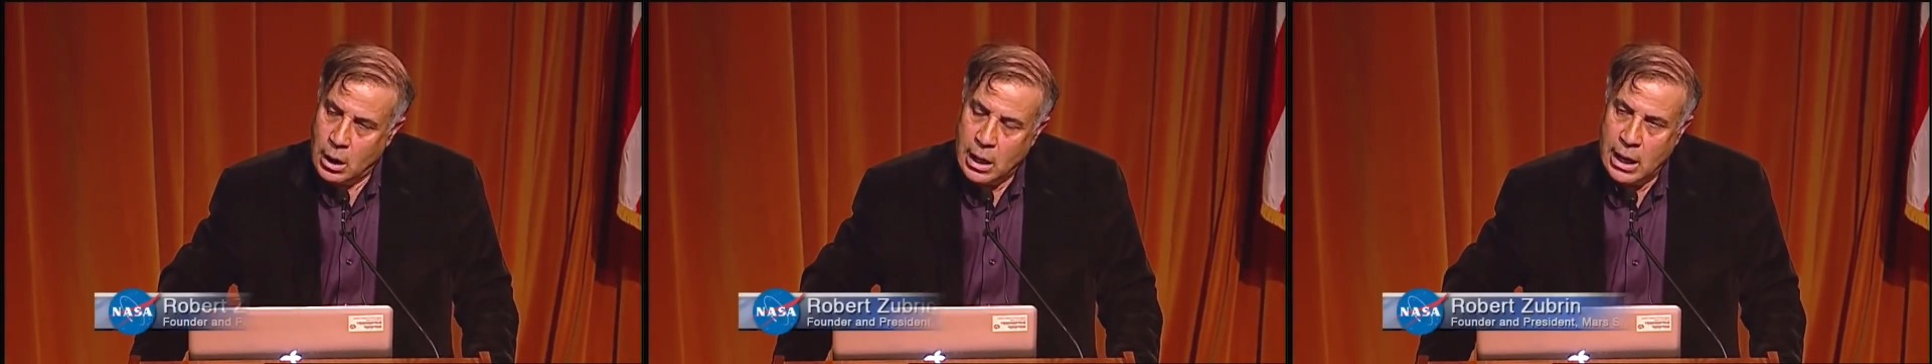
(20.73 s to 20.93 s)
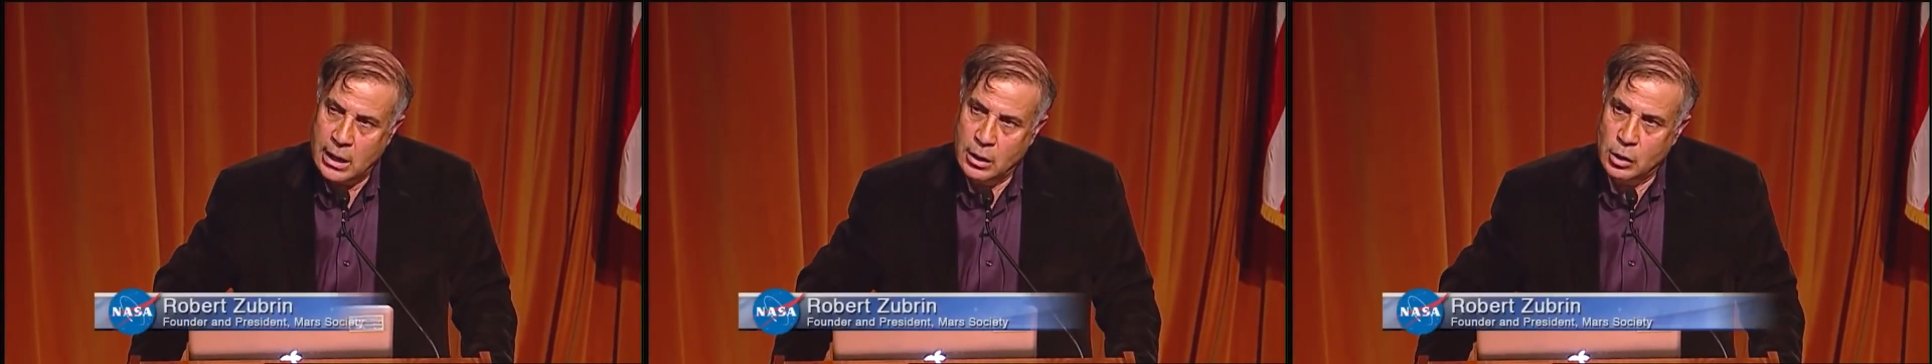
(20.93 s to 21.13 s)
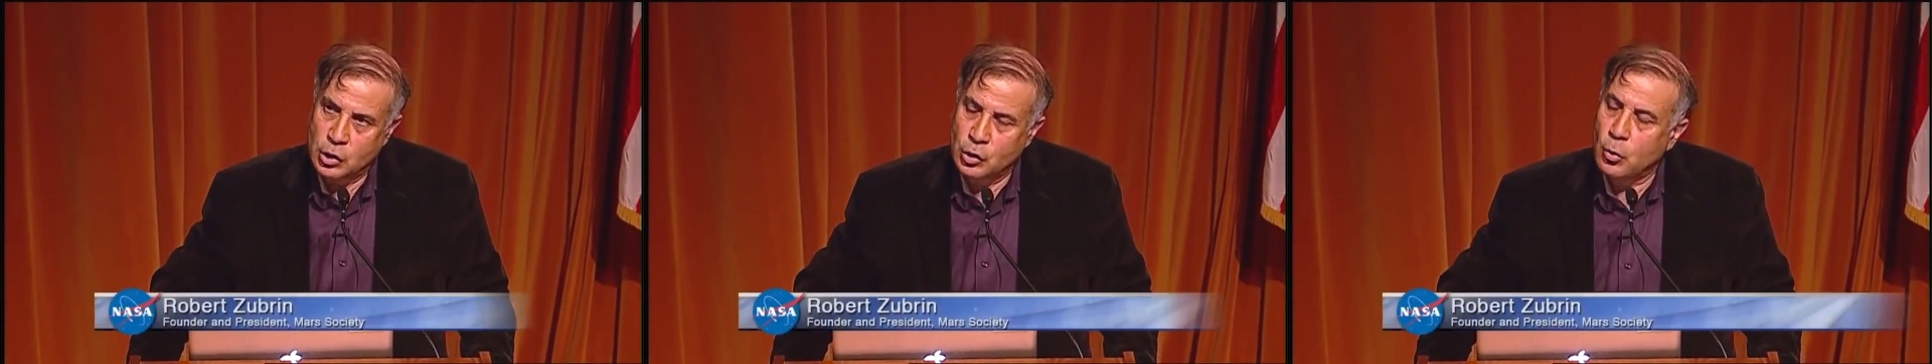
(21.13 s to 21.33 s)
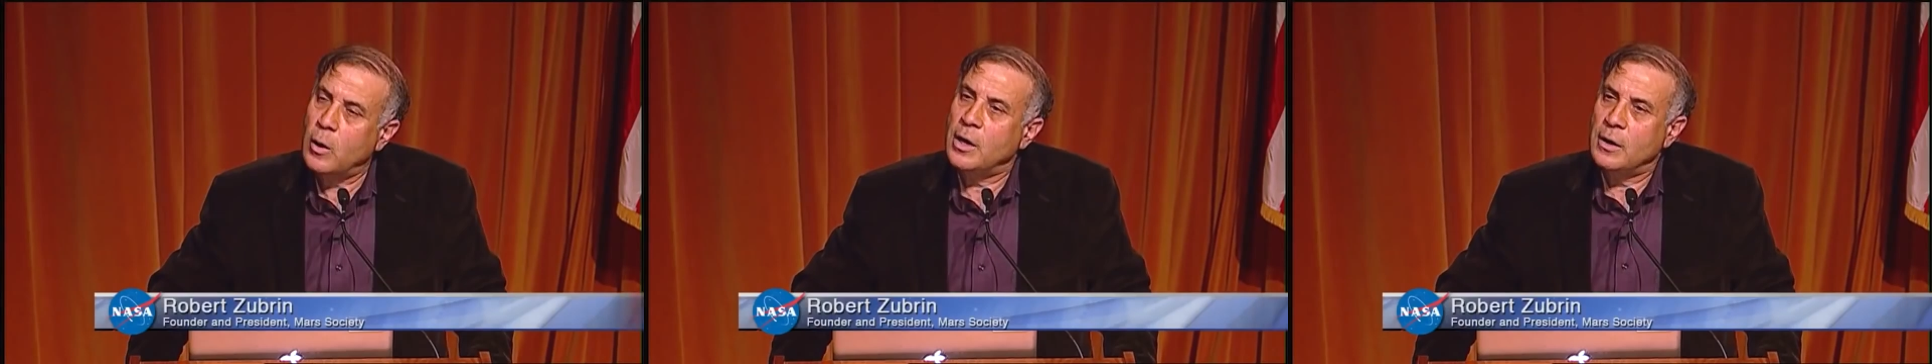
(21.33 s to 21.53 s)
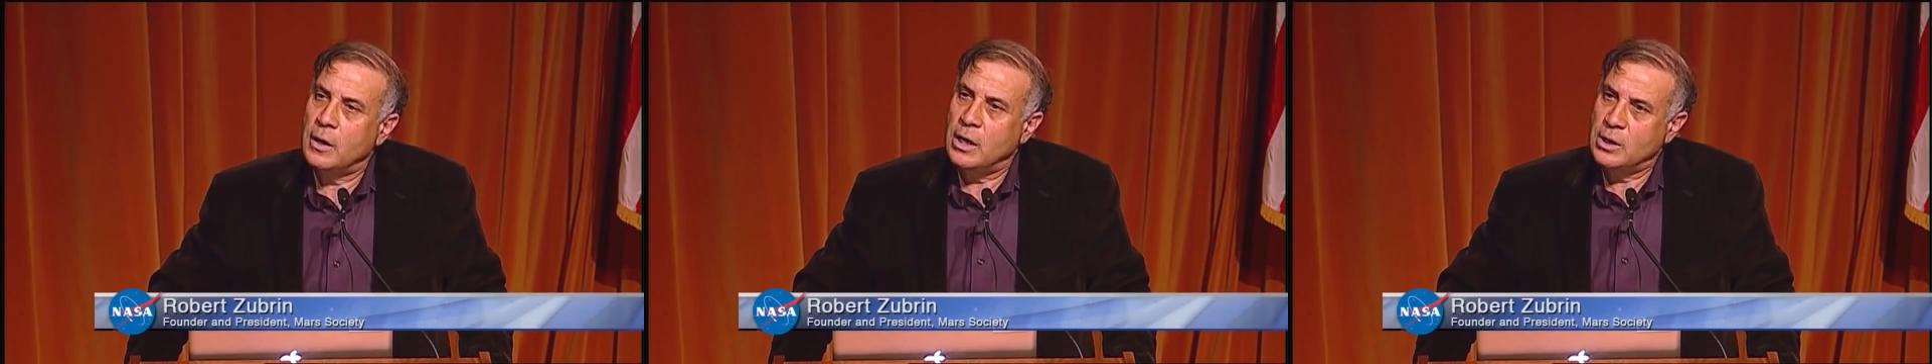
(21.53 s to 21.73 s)
And in
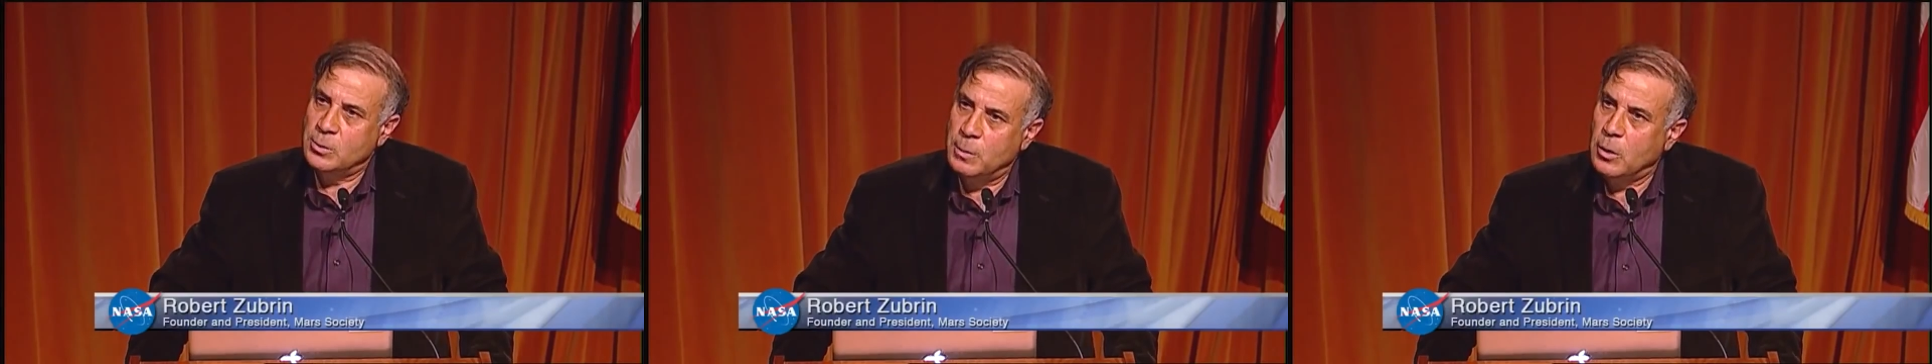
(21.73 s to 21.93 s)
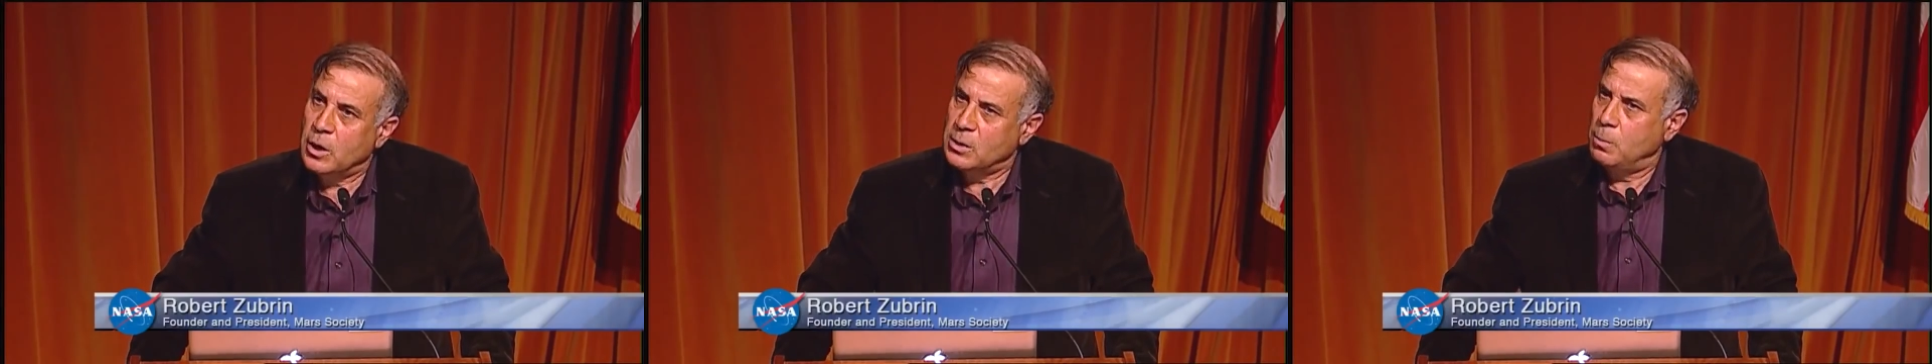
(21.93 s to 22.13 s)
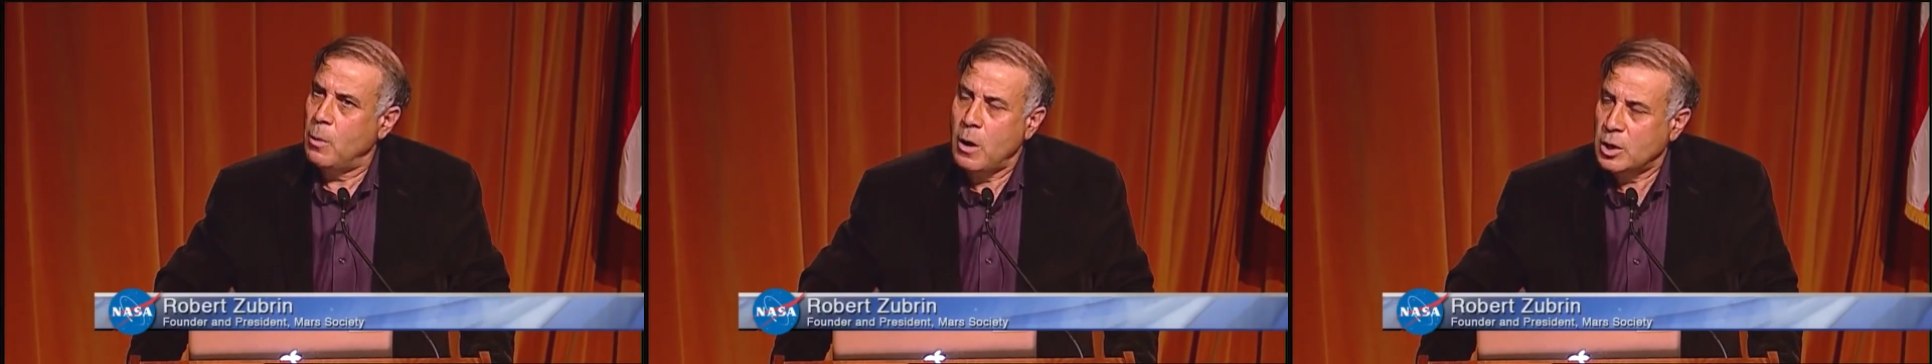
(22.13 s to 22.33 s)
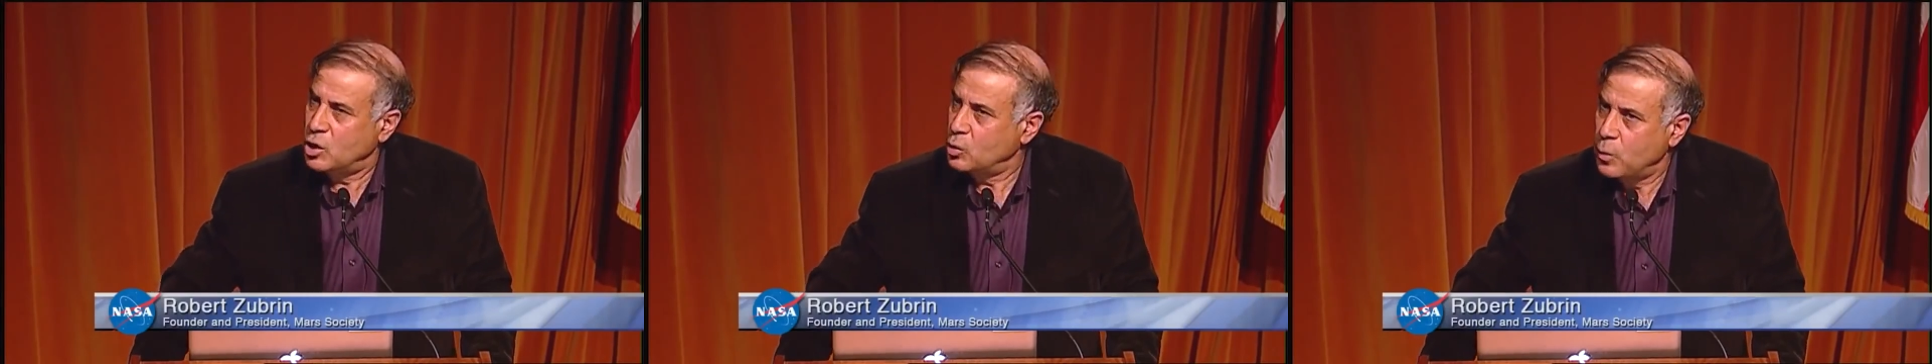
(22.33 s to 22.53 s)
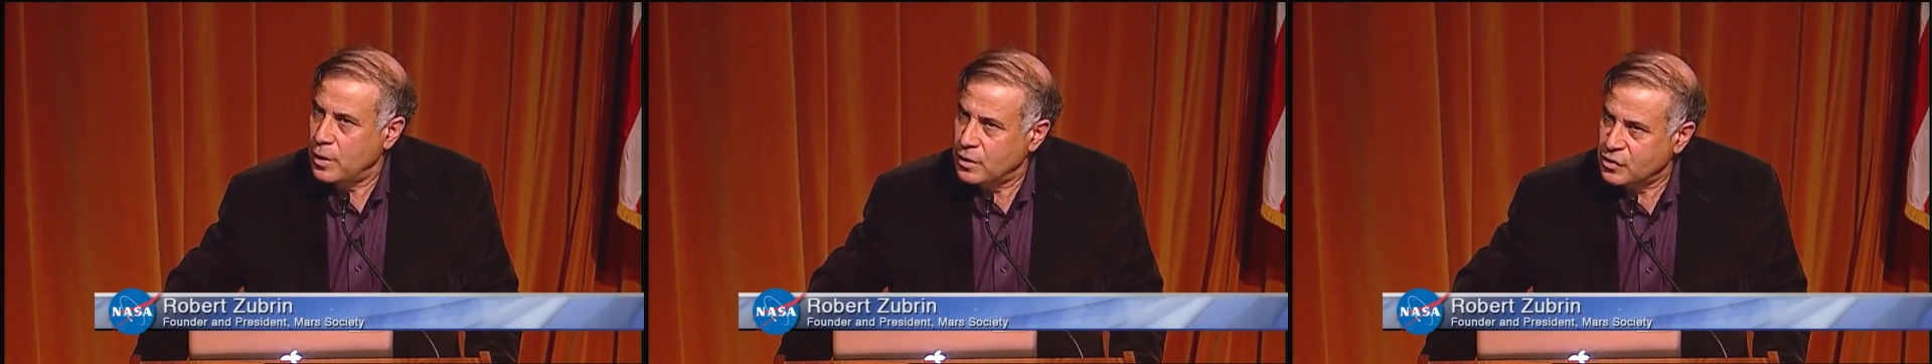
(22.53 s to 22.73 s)
short, it's because Mars
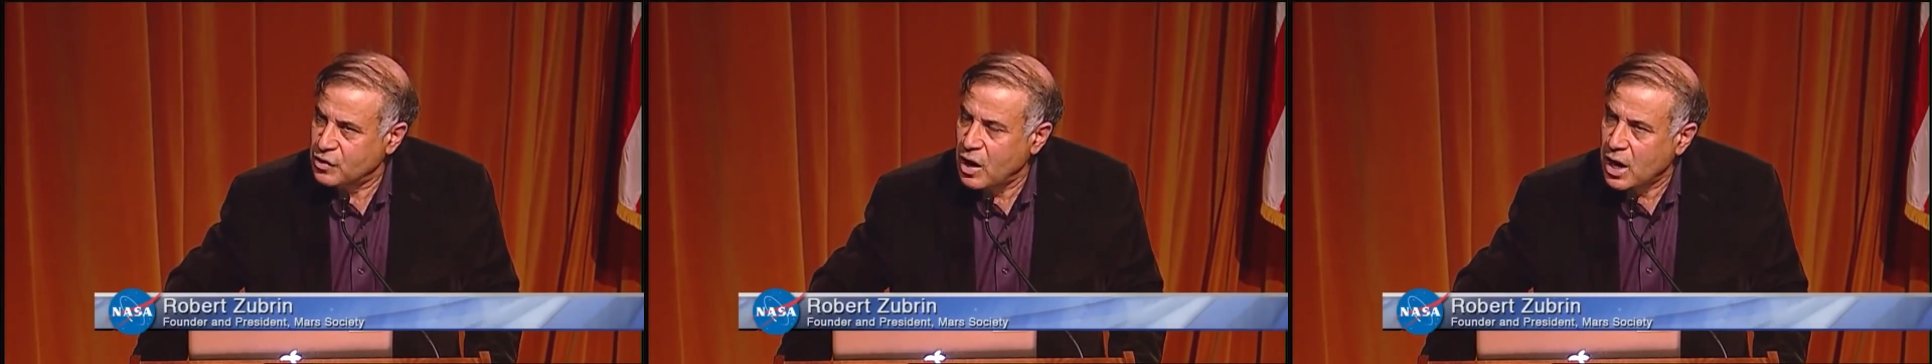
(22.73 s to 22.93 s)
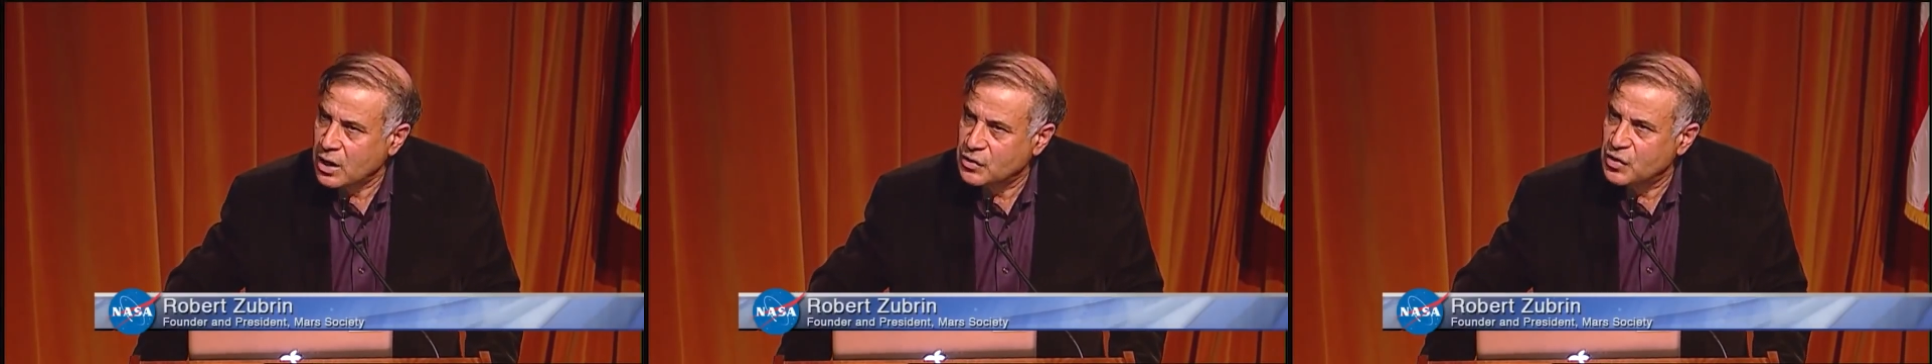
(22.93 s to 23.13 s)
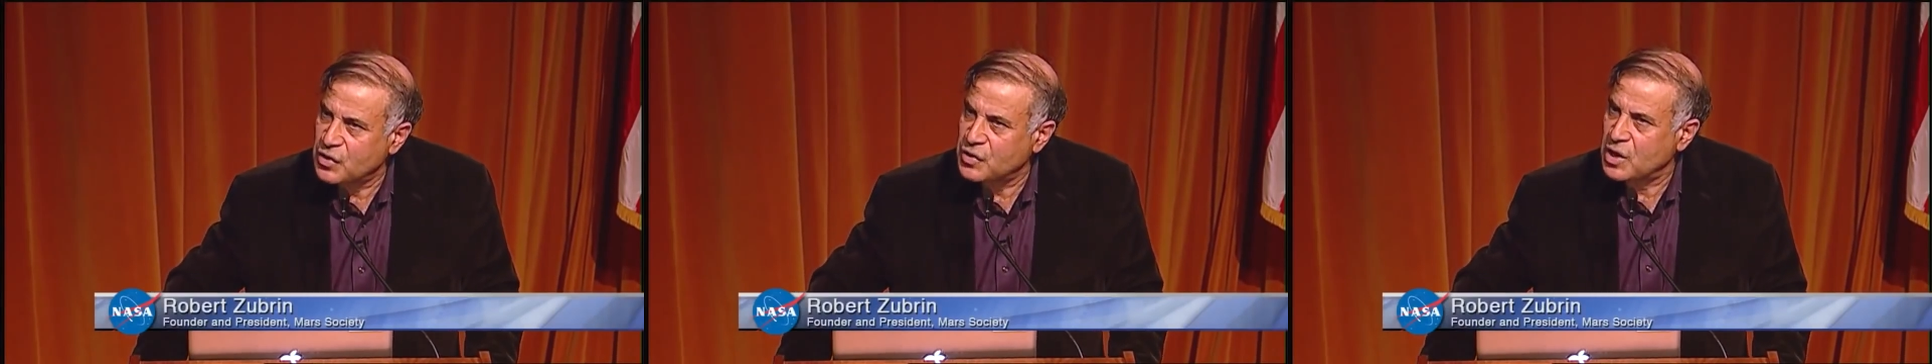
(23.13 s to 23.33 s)
is where the science is,